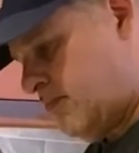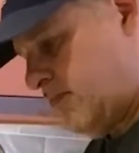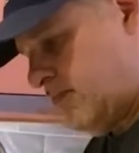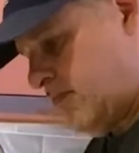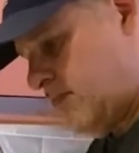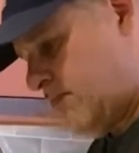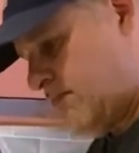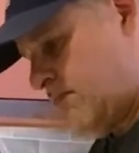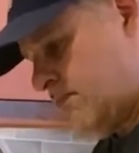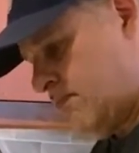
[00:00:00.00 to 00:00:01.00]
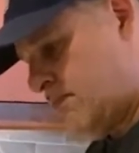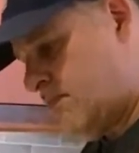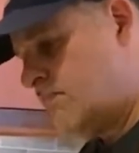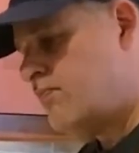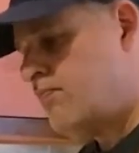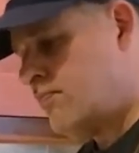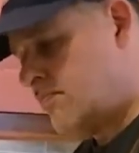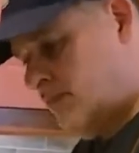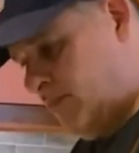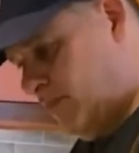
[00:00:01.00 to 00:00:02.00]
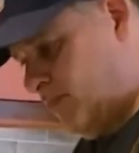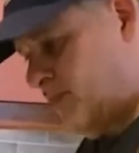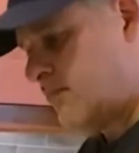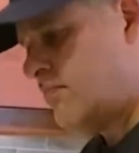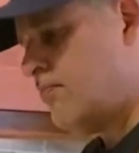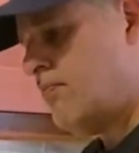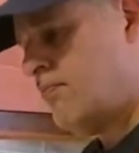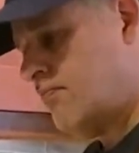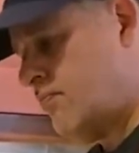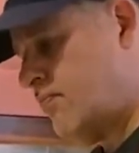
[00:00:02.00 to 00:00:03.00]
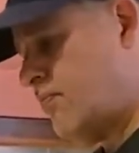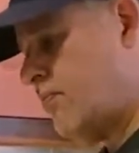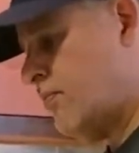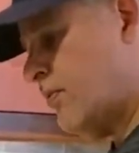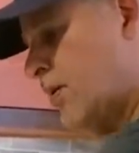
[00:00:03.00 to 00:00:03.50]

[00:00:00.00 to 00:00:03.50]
Is it like the beginning, the middle, or like towards the end?